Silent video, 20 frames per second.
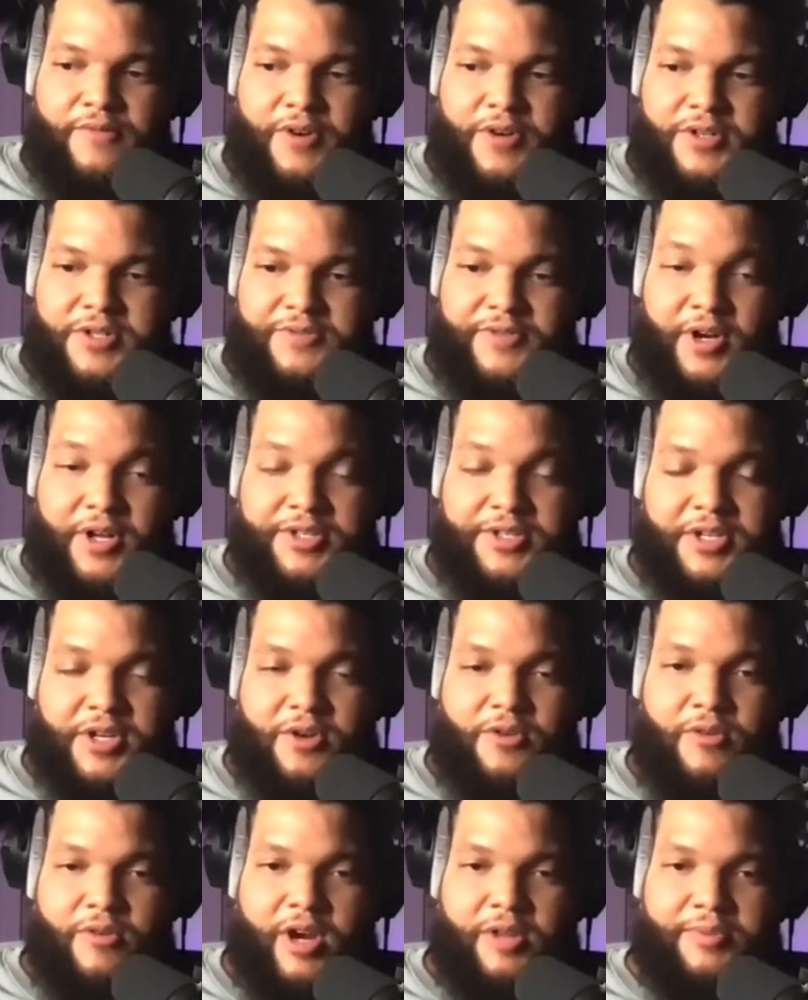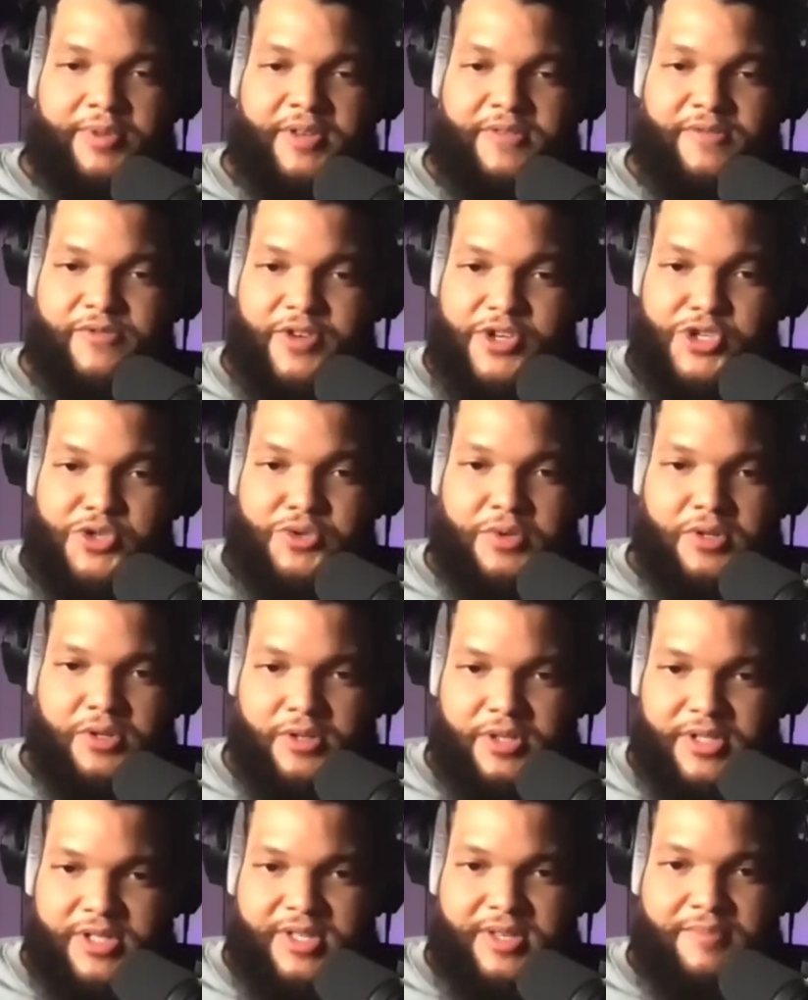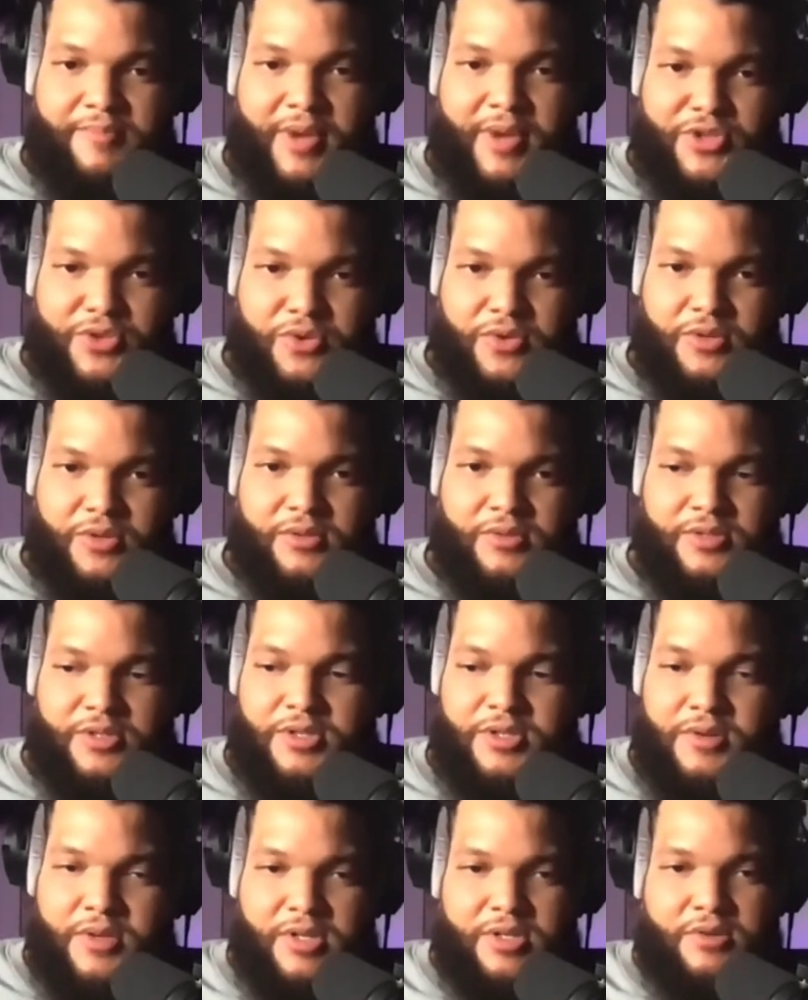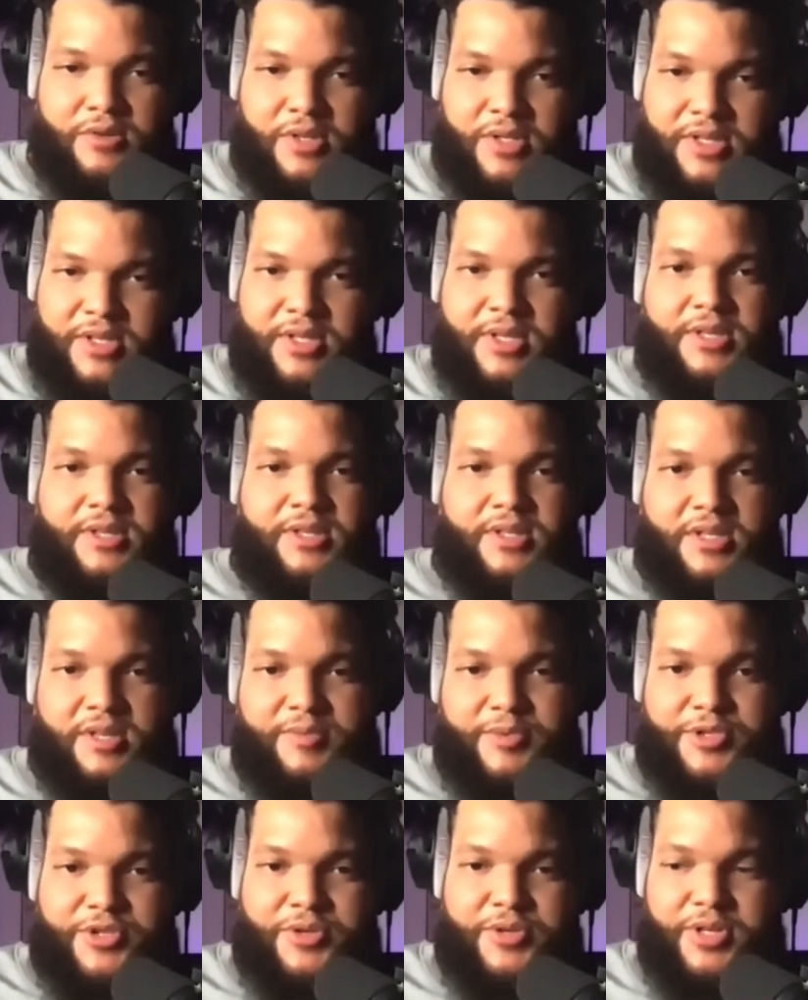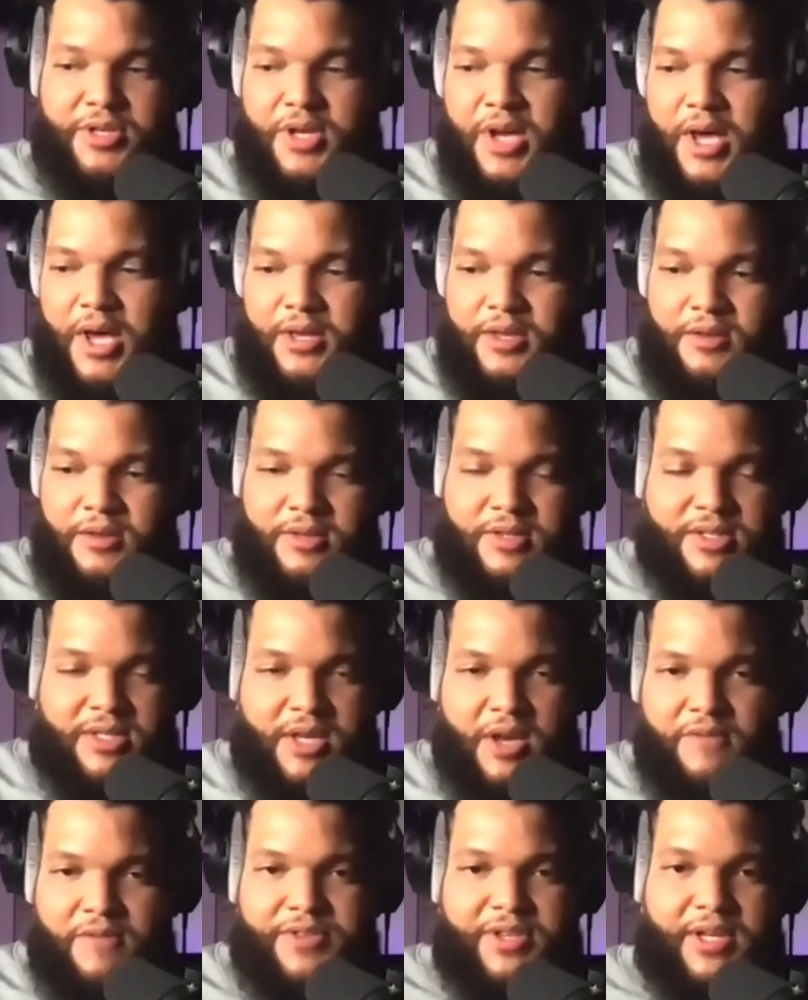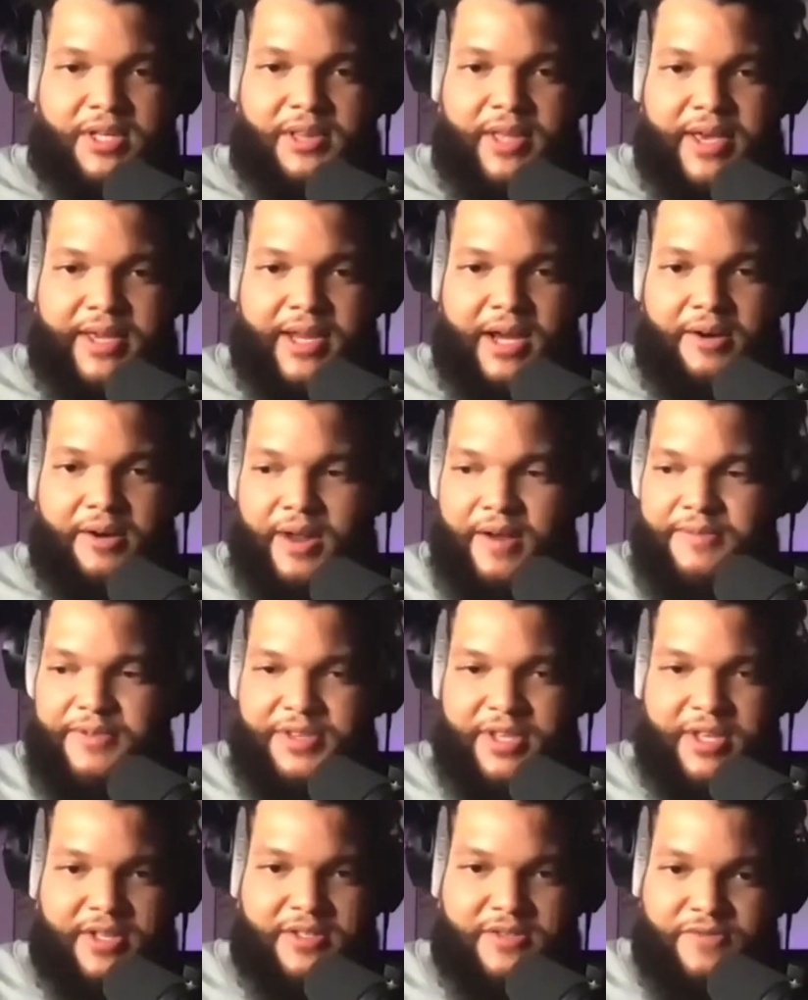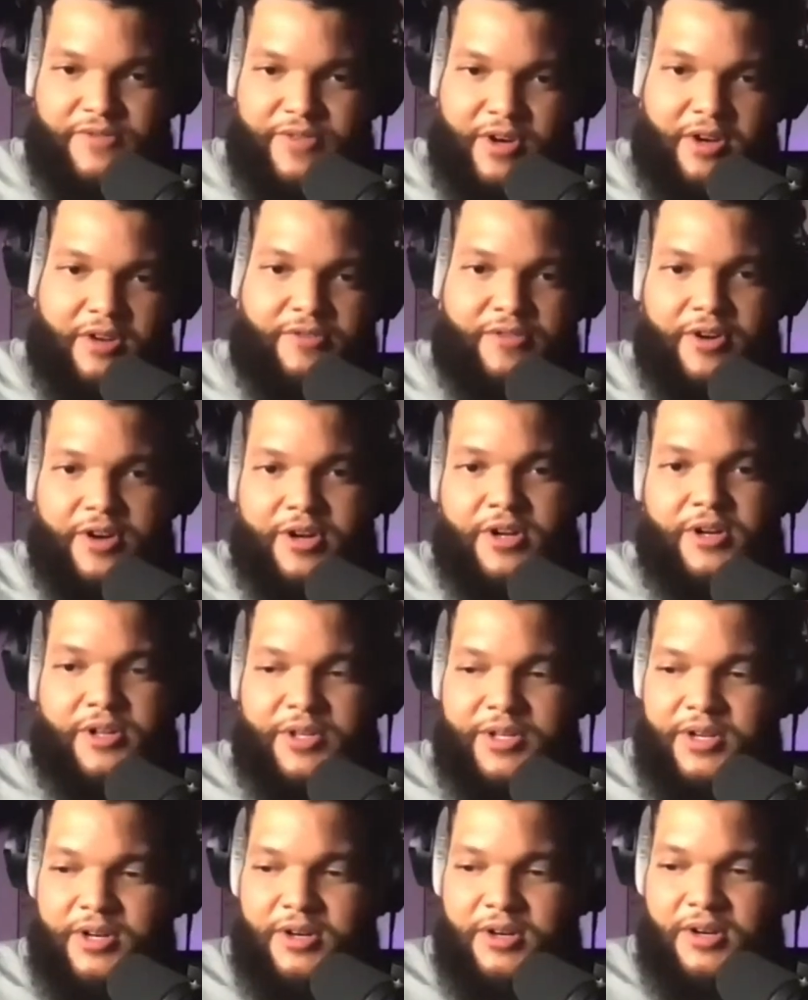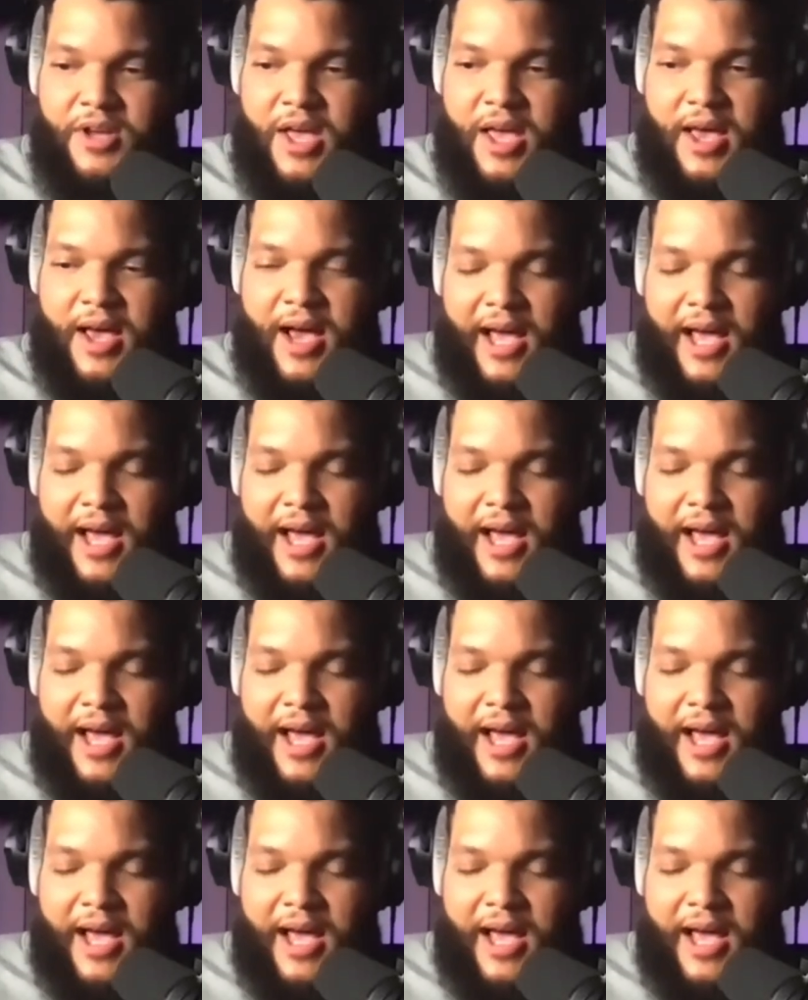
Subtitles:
First of all, it's incredibly visual and symmetrical. So you can see the symmetry, you can see everything laid out. Everything's very, very clear.